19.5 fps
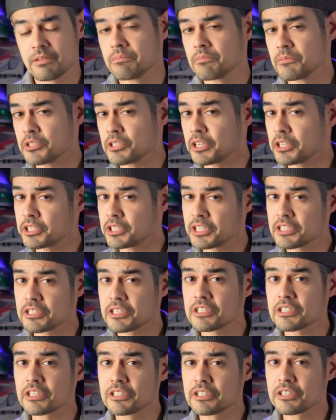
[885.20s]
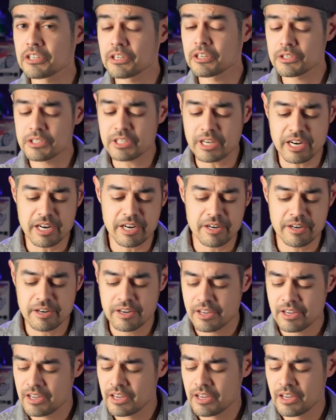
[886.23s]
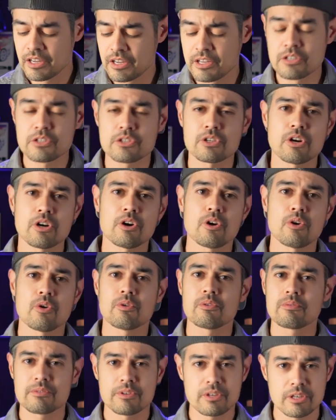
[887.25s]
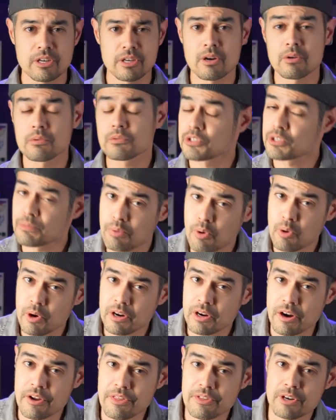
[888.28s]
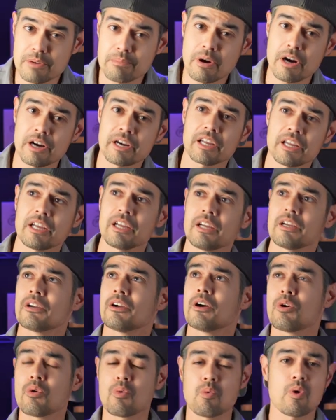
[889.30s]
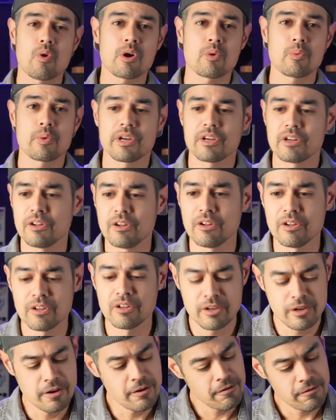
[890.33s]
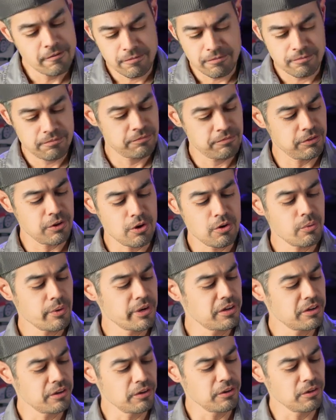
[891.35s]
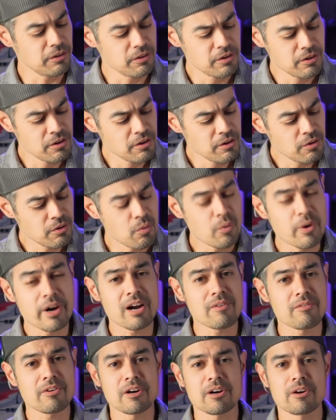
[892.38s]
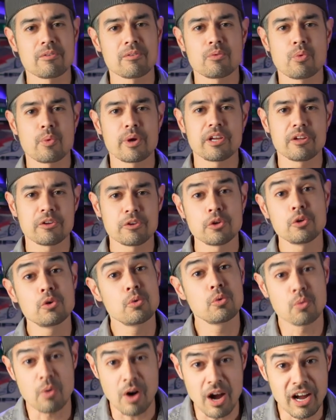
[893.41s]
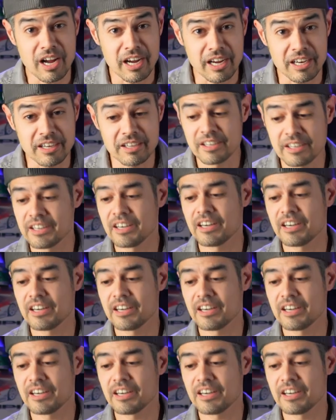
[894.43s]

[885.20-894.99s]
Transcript: such as this Enduro tire. So, you know, support our third-party Onewheel, Float Wheel, whatever wheel you ride.